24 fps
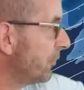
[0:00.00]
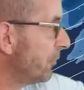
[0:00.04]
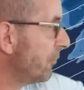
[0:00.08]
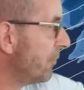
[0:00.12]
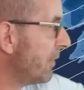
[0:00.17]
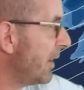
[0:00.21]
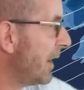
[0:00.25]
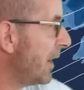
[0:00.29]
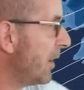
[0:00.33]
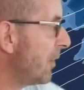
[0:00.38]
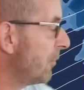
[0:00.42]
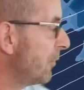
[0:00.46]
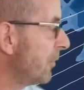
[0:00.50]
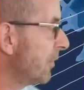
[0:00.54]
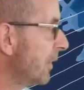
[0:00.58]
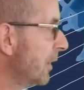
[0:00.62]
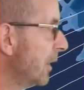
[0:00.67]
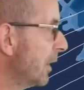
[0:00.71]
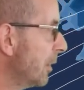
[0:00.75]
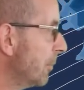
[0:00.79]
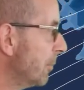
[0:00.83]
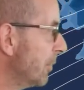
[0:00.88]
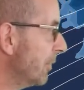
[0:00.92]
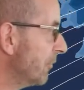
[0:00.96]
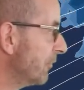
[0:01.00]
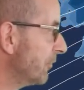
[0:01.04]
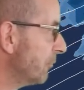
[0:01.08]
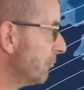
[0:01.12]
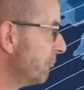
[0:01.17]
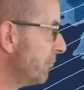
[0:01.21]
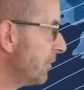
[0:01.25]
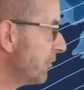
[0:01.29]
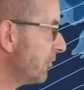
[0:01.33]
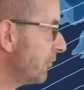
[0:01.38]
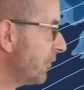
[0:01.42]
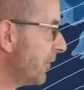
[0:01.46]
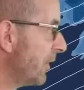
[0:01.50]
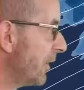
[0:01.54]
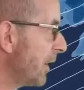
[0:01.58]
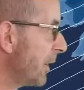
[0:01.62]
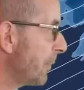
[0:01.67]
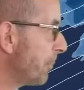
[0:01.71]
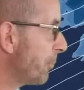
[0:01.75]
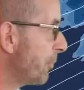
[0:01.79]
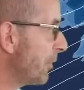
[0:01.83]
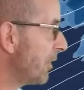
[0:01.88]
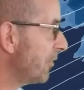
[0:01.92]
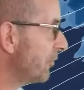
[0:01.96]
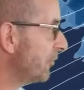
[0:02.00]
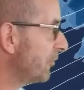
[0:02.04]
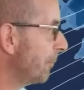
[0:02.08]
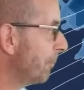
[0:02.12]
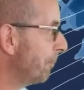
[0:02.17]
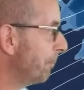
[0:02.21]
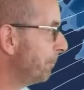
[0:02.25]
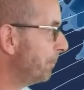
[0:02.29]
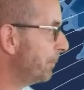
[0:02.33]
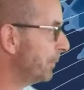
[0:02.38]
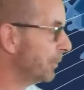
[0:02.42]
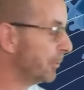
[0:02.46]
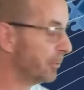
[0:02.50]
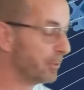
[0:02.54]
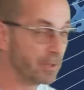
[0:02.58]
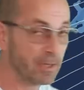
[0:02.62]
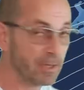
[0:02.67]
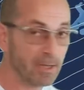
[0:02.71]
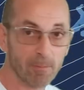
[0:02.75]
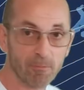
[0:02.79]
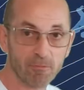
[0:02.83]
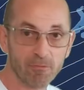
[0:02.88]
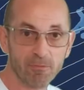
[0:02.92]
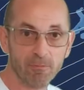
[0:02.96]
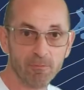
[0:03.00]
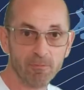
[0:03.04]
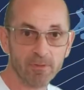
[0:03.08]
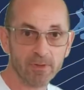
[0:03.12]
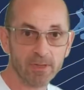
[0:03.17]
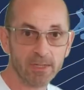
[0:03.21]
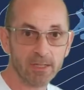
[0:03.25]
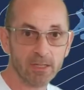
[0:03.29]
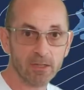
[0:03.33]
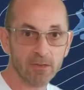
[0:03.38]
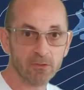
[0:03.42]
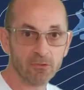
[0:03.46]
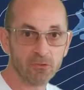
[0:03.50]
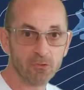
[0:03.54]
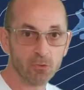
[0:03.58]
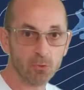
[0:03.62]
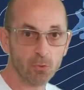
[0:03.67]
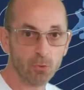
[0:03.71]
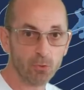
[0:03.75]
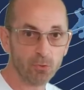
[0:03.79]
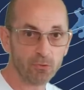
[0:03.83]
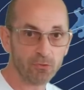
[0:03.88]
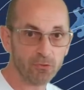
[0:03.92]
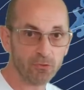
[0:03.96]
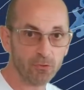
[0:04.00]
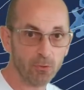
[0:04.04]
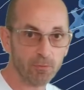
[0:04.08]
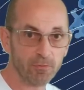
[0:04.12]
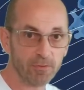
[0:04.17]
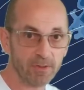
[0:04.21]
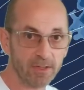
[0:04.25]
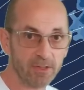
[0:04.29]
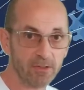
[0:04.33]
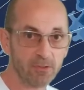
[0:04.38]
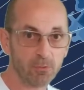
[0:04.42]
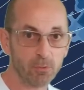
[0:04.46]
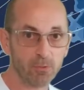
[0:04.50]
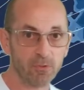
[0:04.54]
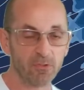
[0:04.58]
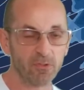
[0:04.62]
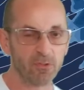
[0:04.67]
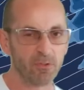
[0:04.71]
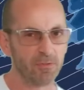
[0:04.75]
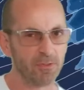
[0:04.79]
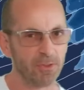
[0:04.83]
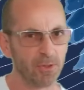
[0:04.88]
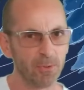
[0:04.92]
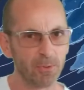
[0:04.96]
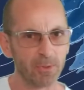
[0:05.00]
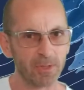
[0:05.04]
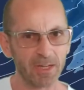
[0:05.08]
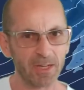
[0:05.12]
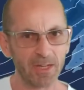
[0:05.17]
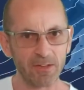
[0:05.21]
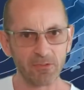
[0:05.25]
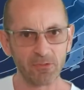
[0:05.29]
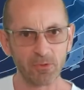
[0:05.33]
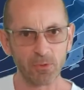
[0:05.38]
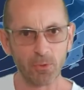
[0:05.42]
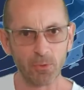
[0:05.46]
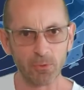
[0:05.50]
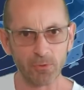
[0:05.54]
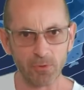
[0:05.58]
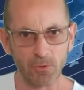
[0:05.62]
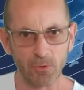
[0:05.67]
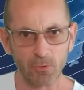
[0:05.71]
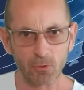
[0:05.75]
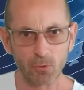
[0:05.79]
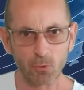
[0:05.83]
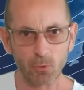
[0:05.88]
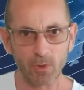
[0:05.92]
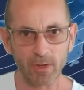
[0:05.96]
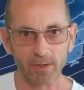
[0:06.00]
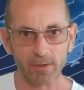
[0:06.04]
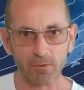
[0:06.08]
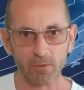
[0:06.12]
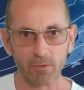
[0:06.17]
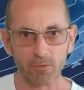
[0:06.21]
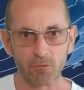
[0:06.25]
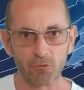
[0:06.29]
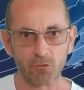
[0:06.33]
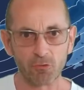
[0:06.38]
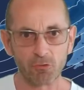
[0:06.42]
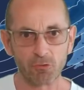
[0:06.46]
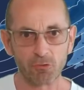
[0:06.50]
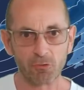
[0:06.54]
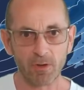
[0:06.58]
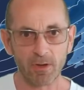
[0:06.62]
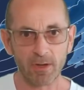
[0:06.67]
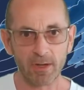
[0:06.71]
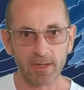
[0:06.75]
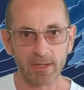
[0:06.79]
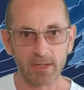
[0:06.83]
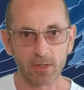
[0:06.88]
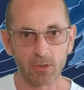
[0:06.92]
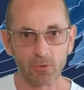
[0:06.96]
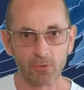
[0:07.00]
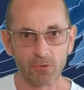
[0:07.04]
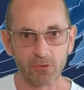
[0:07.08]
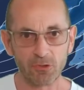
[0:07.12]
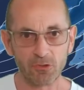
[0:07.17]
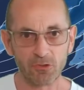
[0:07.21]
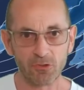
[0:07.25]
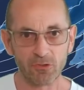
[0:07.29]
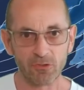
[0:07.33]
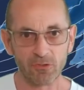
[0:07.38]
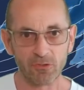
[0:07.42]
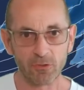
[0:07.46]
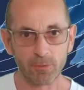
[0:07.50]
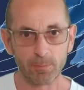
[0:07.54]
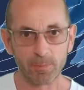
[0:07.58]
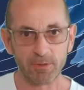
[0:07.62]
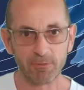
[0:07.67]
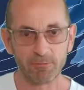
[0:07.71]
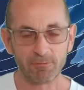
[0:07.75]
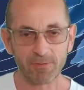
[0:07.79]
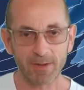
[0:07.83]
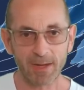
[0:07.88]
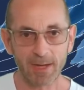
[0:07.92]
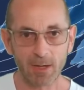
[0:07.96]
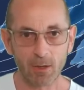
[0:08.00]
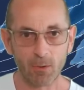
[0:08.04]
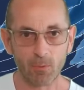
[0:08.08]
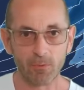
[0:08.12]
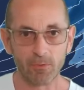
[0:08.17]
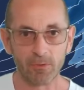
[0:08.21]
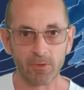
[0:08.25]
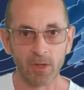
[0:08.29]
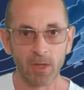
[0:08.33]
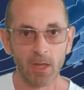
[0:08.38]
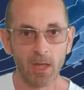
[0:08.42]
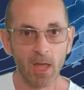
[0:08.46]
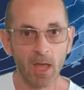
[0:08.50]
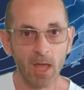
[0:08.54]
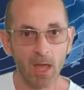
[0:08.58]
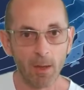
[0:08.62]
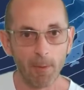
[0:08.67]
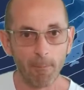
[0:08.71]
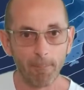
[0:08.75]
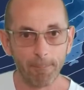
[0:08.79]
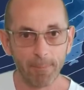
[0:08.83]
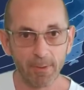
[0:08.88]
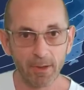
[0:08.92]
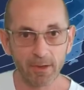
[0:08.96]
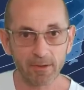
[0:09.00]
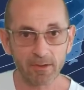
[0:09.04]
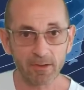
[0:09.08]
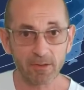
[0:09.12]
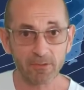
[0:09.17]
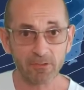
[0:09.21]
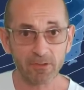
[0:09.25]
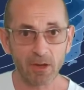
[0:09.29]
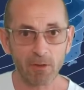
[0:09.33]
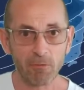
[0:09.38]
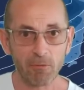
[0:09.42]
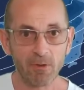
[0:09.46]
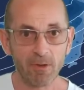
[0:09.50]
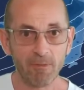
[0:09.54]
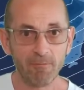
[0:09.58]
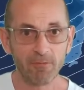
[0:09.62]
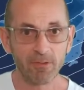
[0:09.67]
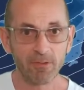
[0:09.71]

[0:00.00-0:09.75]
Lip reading: around, but there's a ridge of high pressure building up from the Azores northeastwards to the UK, so all in all, quite a lot of dry conditions to be found. But as I run